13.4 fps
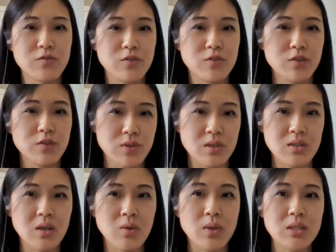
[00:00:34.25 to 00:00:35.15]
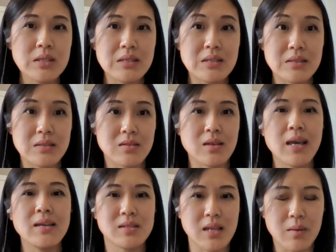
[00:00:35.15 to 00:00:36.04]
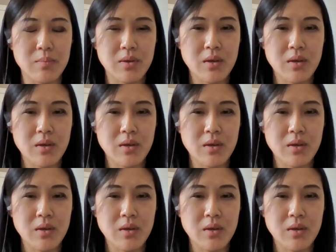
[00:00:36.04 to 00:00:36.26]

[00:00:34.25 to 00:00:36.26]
footprint, and we need these ASAP.